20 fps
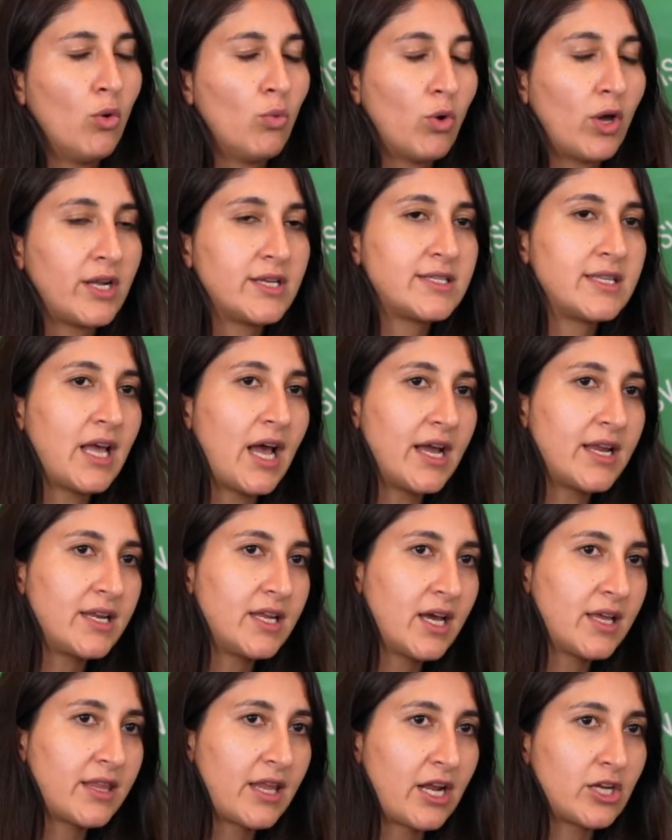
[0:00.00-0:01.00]
what is the
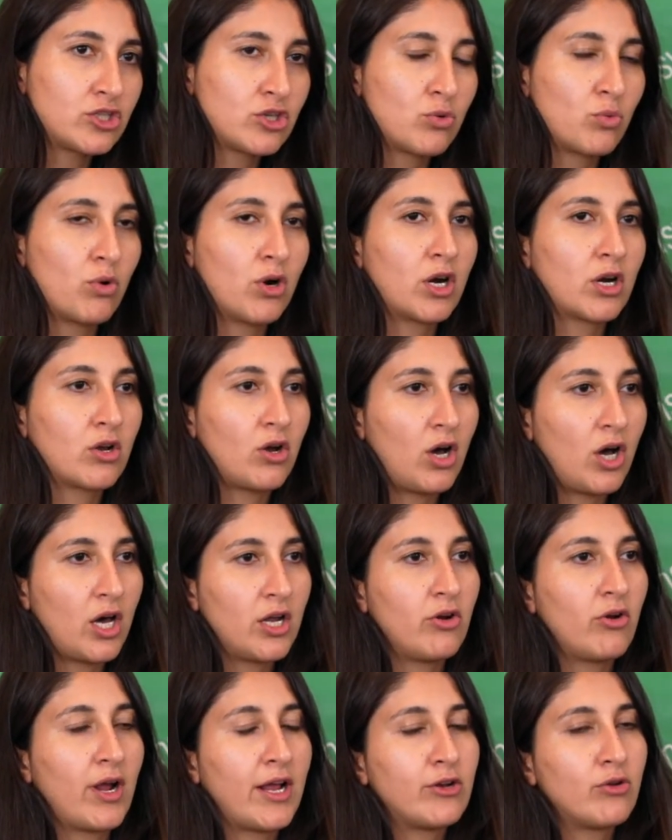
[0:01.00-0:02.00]
idea that I should work
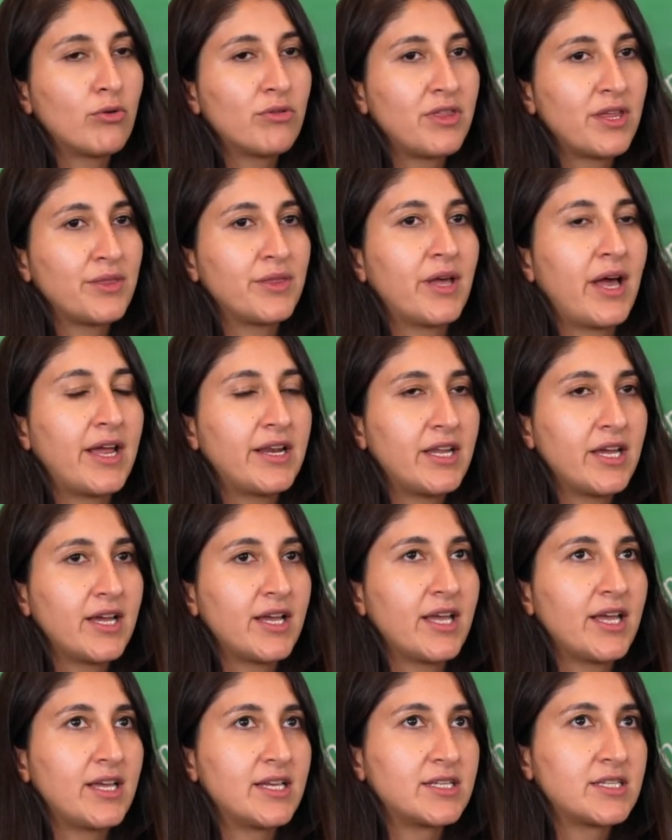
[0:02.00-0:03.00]
on, or I don't think the
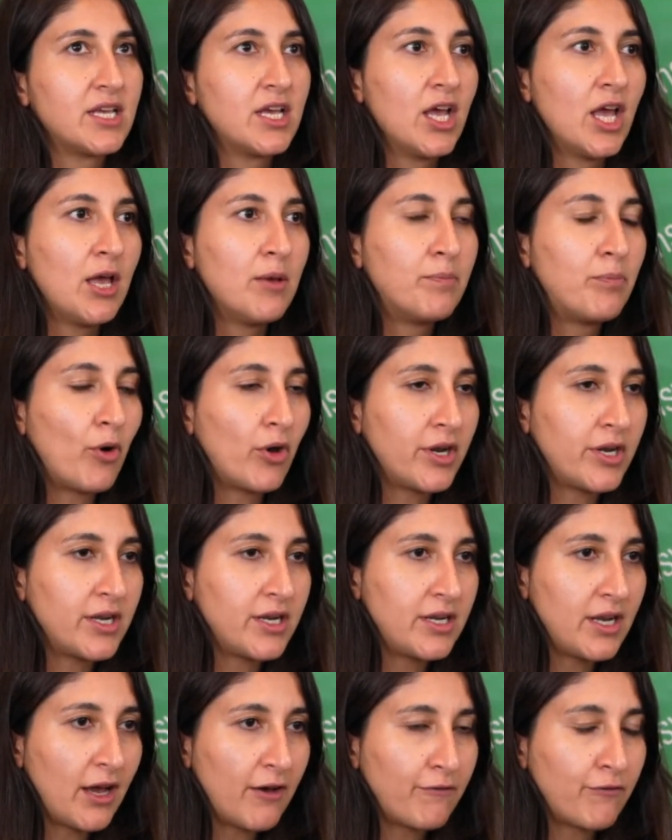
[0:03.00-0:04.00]
idea is important
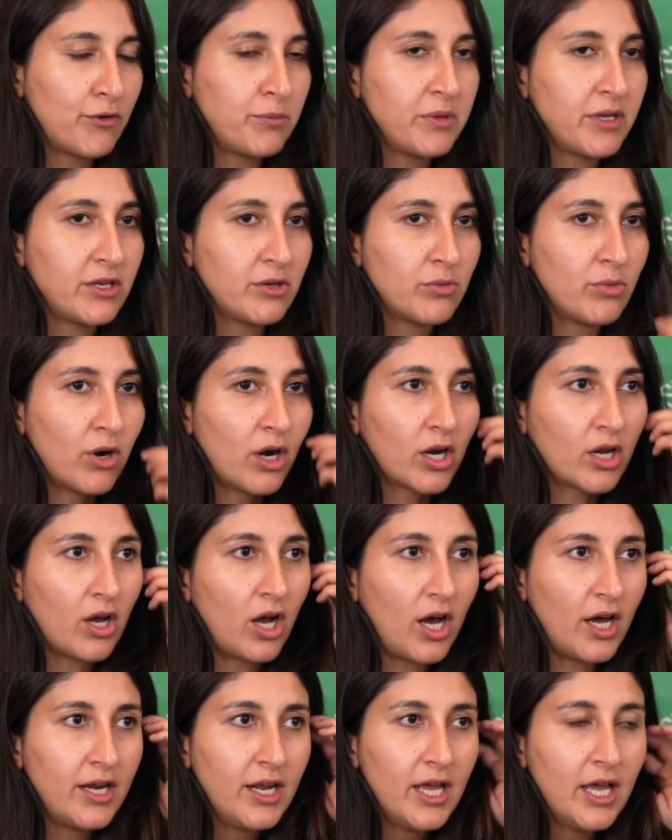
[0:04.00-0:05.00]
enough for me to work
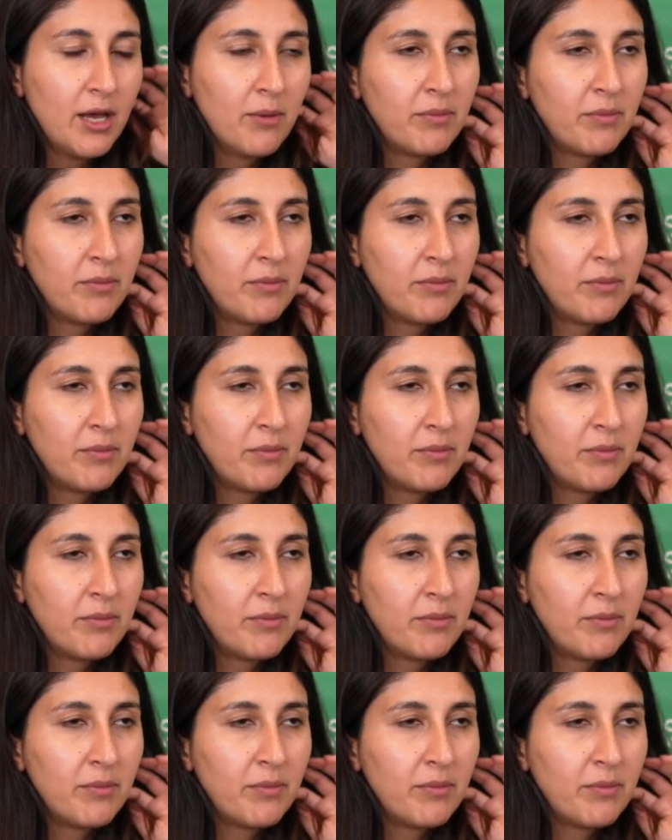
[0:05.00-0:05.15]
on.